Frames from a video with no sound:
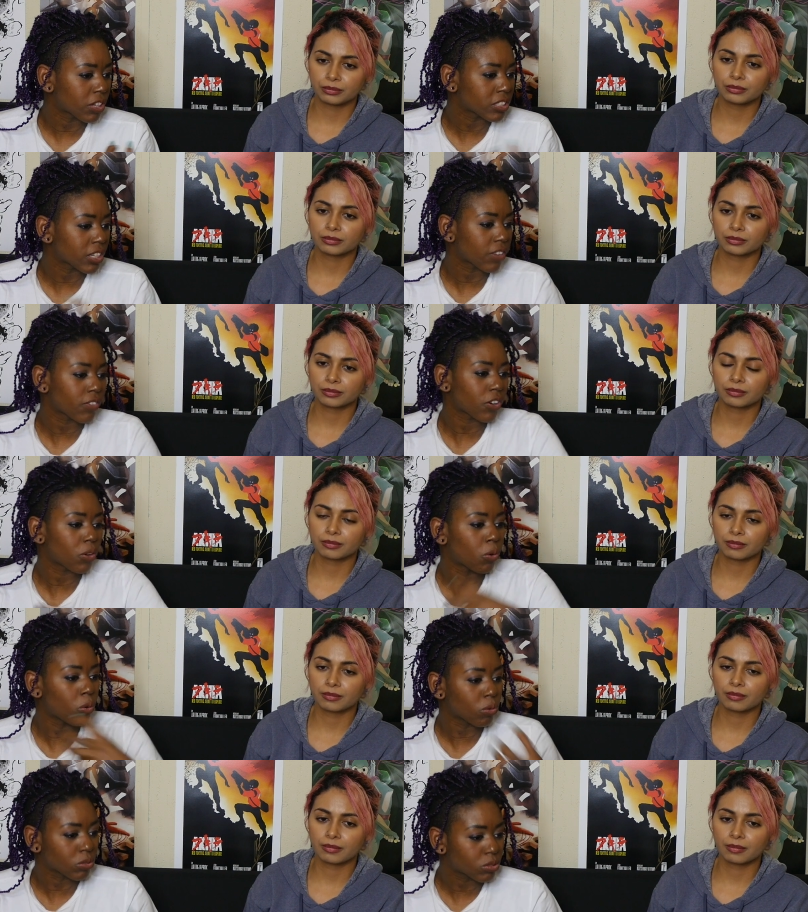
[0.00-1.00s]
Speaker 1: It's like a very
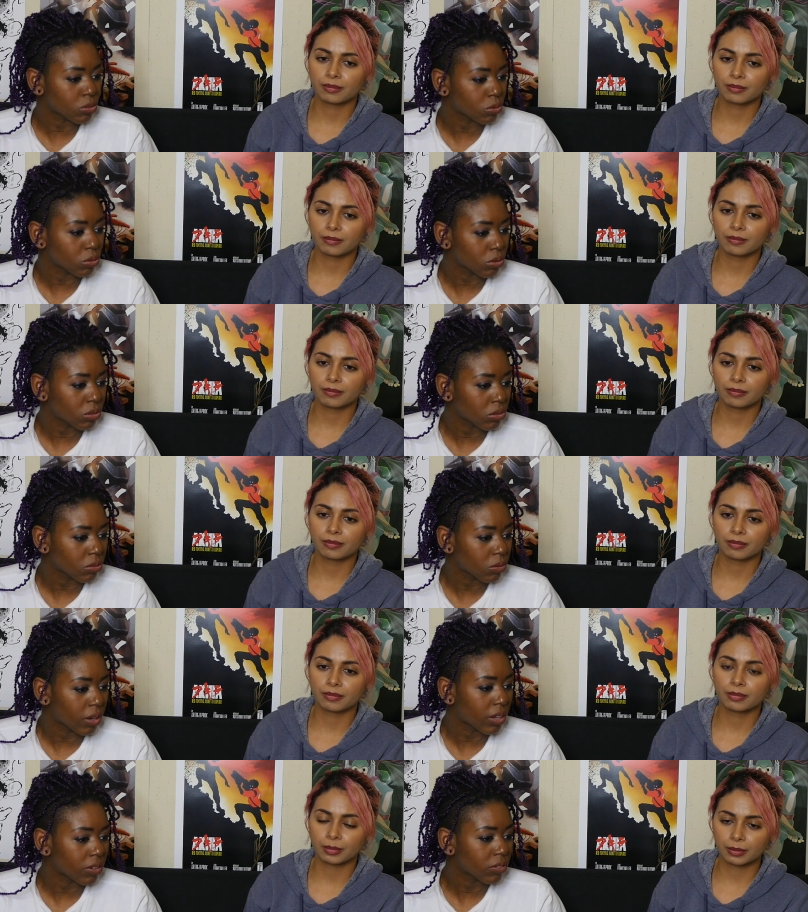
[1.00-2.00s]
old school
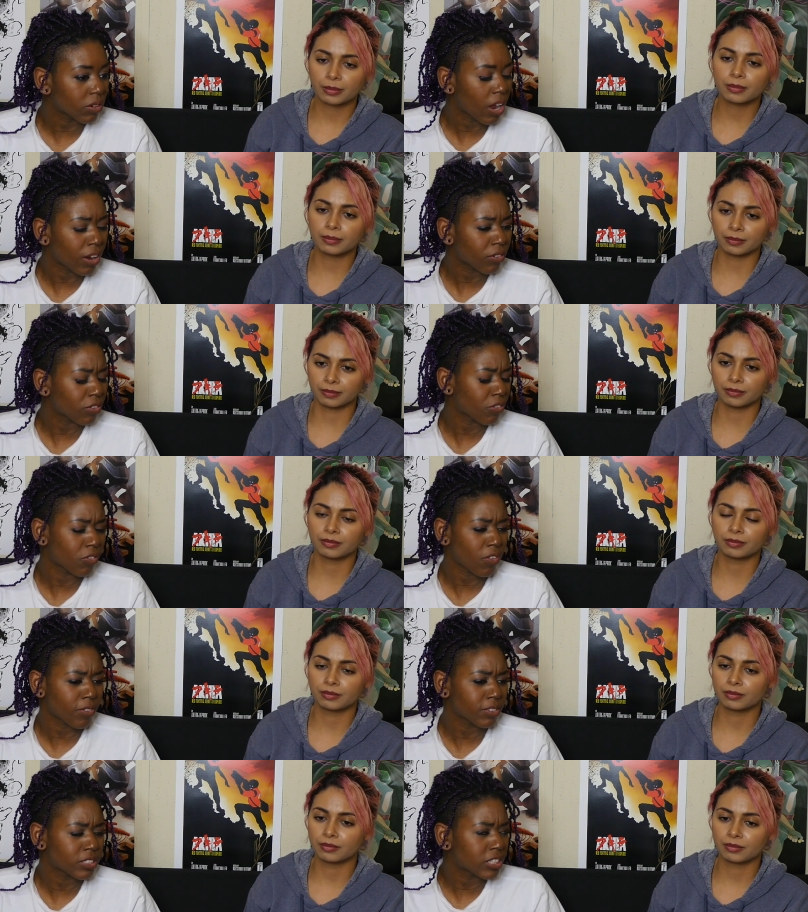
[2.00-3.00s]
one. Mm-hmm. I don't know if mm-hmm. you've
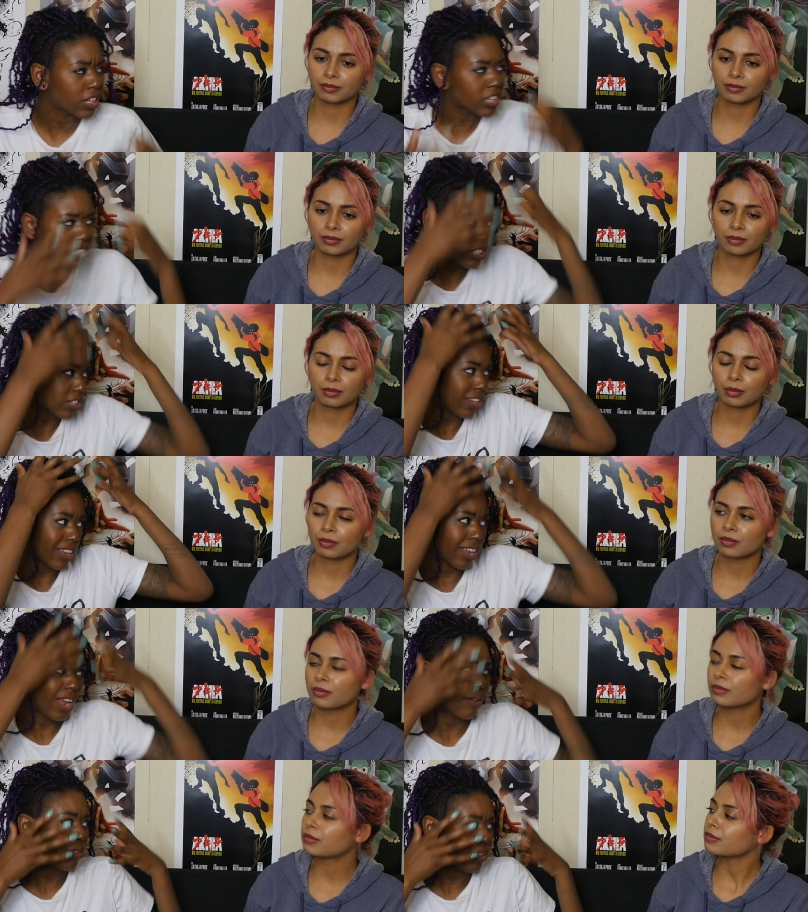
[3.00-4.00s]
ever seen. It's just like a
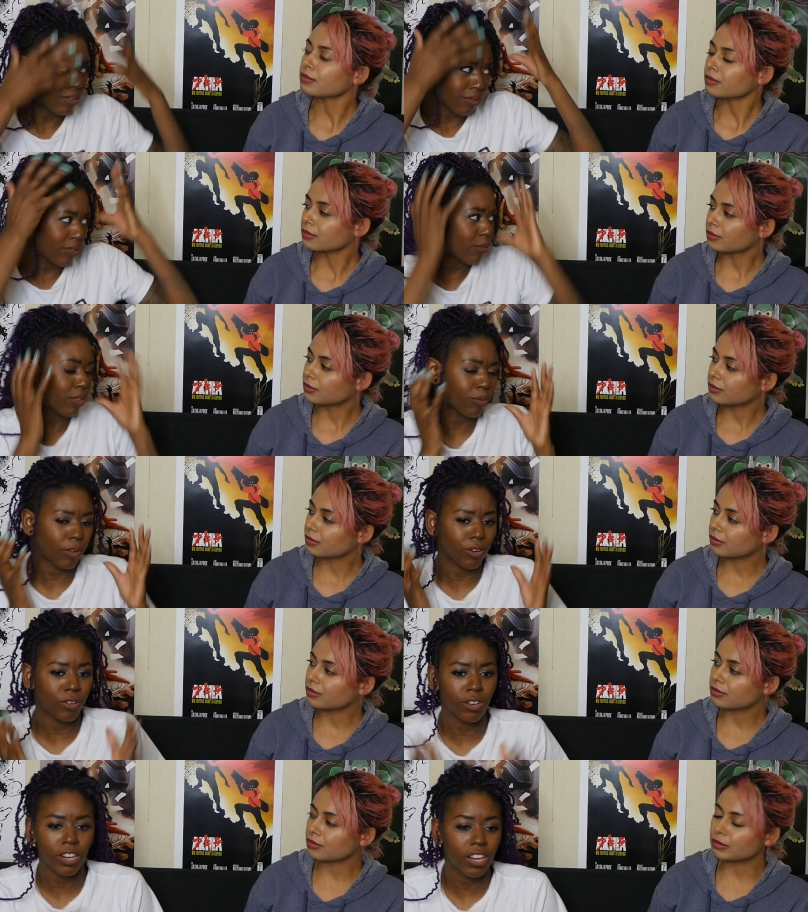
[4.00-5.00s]
guy with a with a red
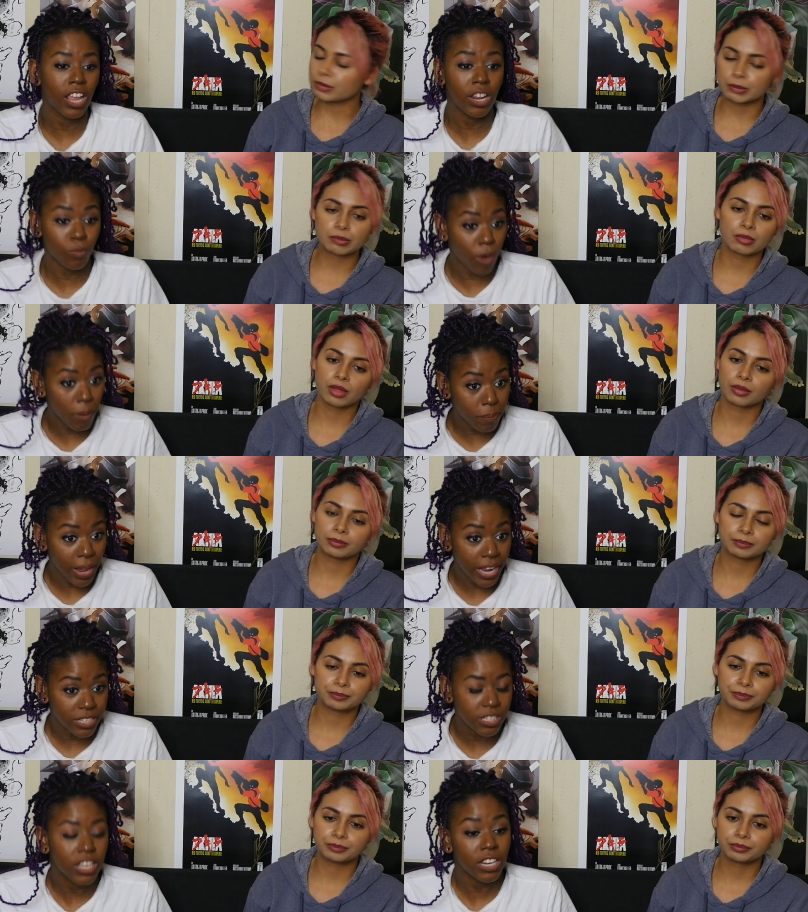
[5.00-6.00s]
hood, and, and he mm-hmm. robbed
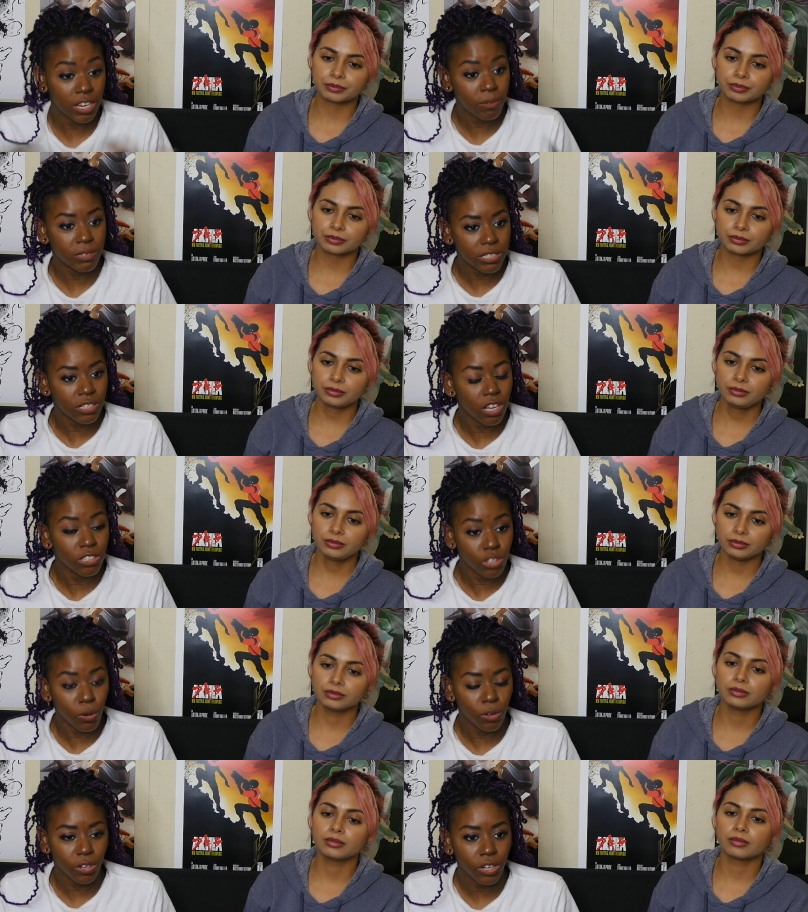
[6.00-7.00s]
banks, and he was a
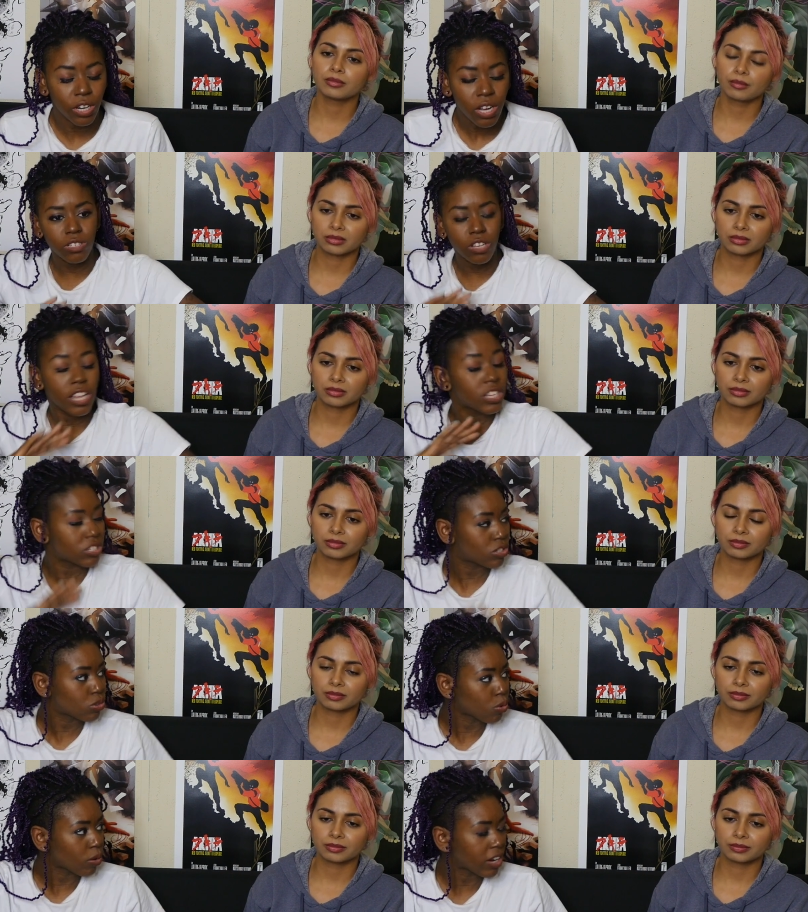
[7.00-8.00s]
Joker. His
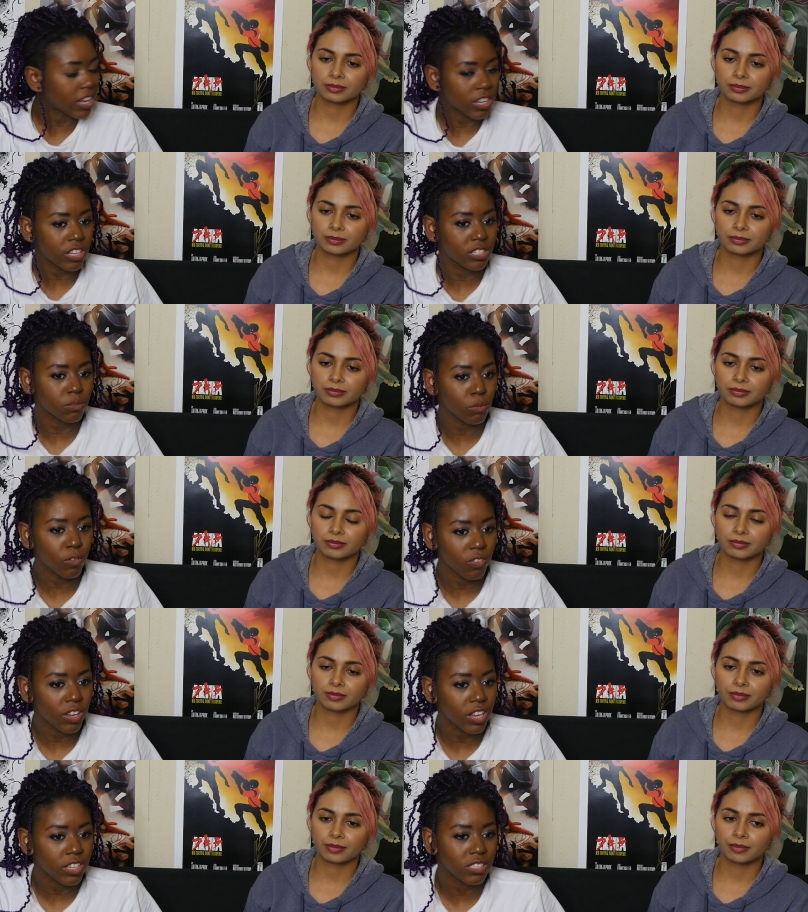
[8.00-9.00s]
story in this
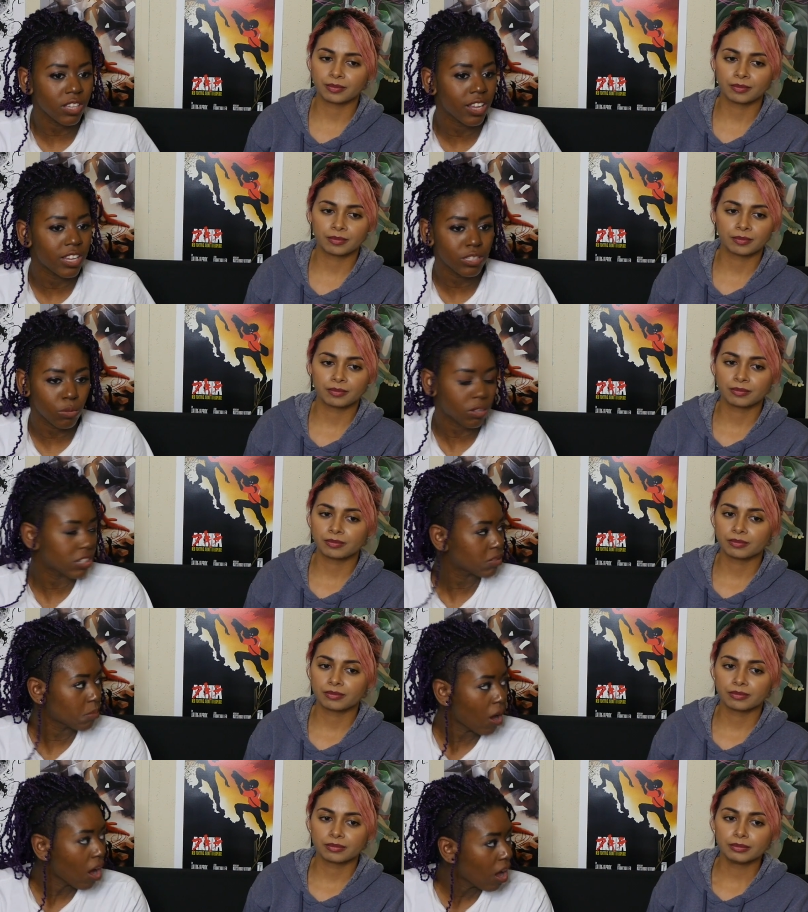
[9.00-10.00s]
movie because like he's with his
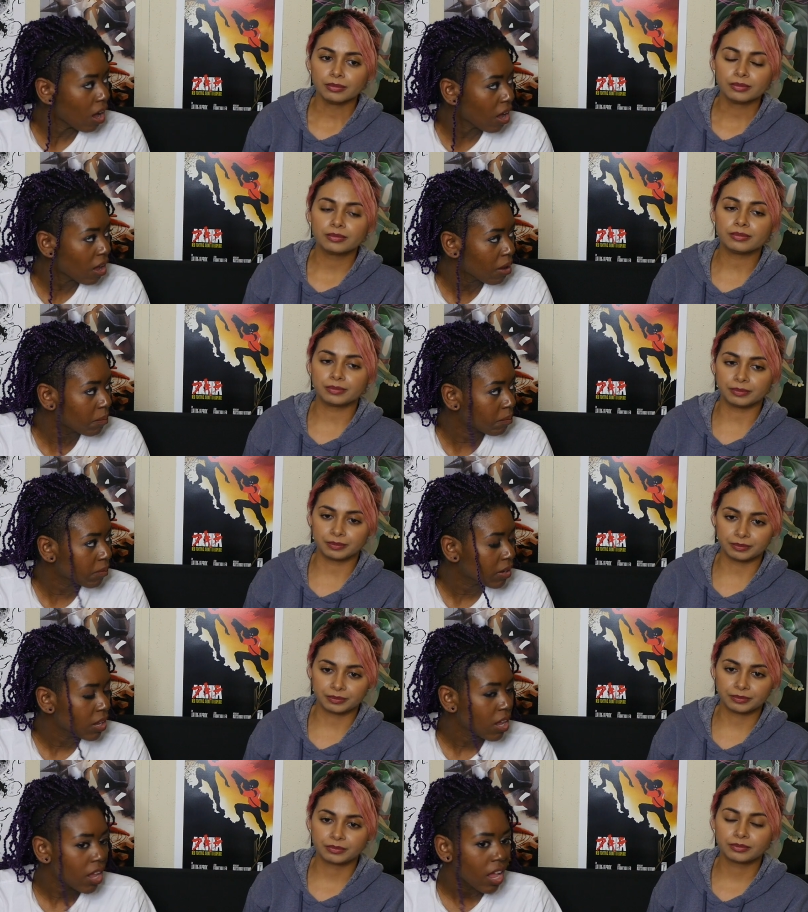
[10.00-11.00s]
mom. Mm-hmm.
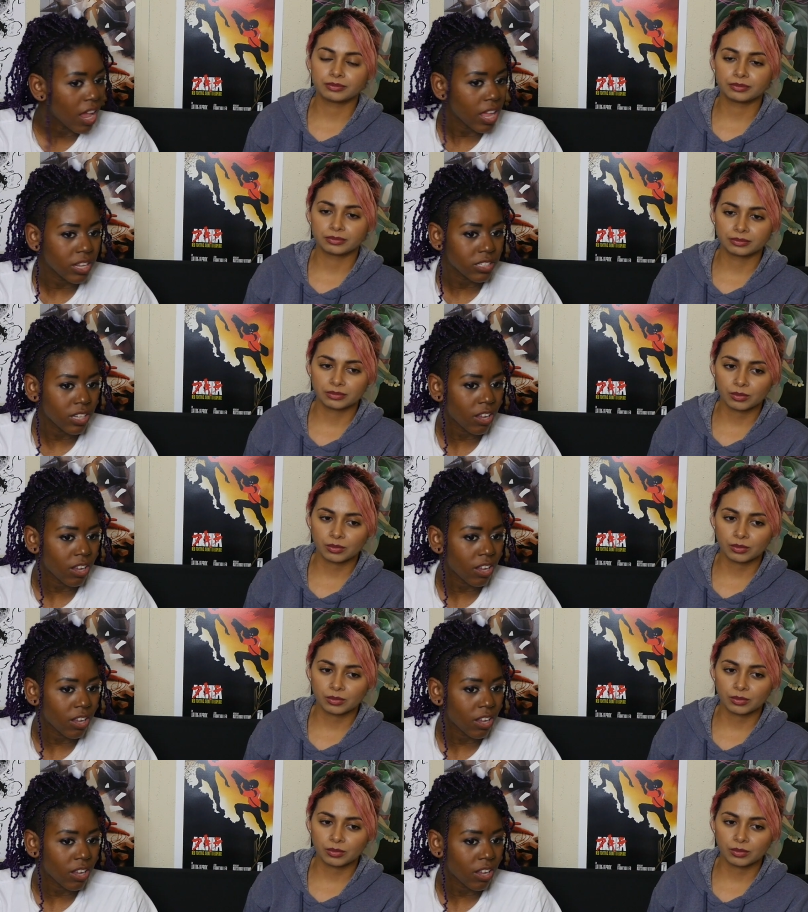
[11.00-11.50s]
And it's